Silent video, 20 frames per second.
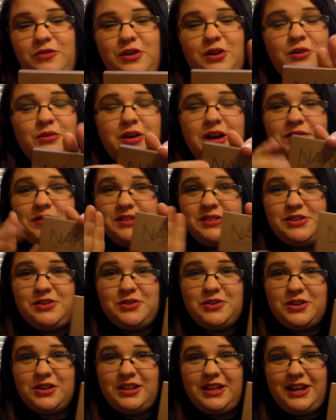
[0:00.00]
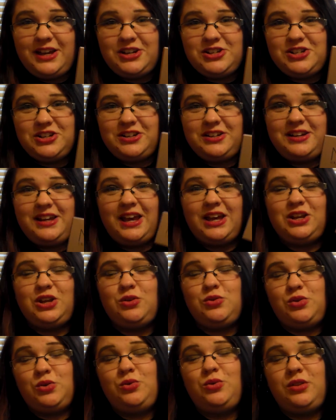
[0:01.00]
if you don't have this in your collection and
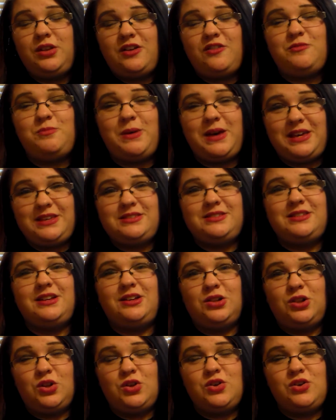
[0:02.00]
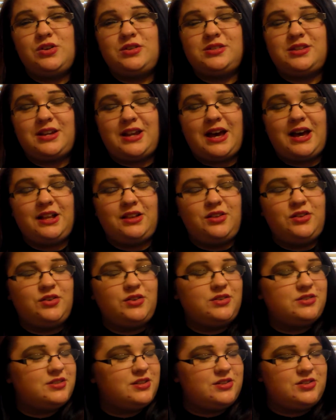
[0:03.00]
you do love basic looks and eye
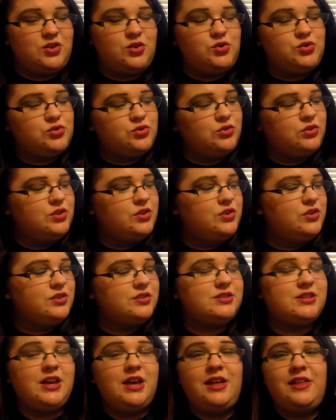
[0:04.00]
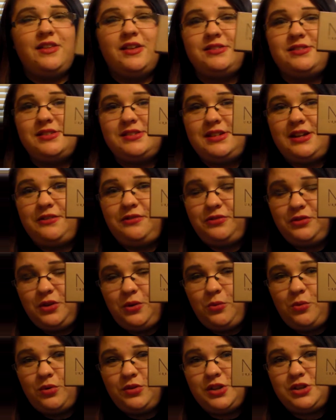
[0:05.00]
looks and neutral looks, this is
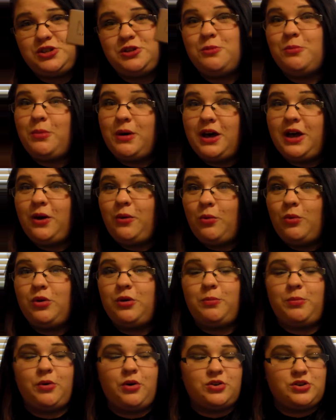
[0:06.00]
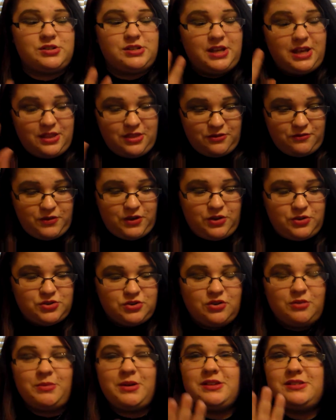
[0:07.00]
definitely one that you might want to purchase in the
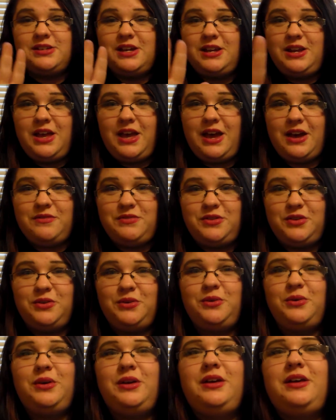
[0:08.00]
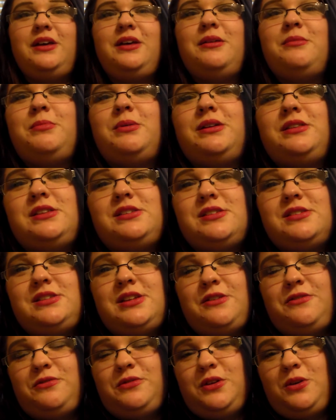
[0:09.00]
future. I'm not saying you have to, but this is
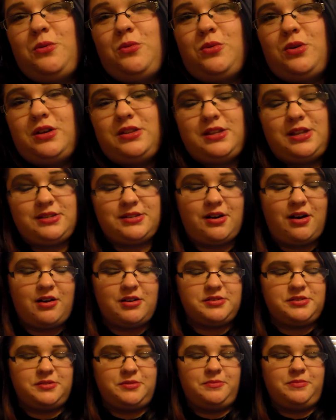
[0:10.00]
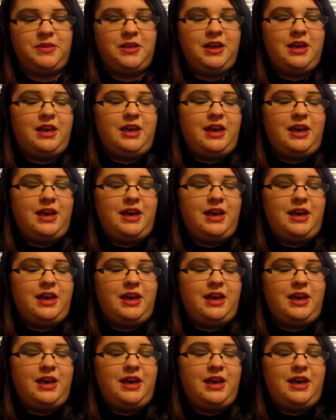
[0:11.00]
definitely one that's awesome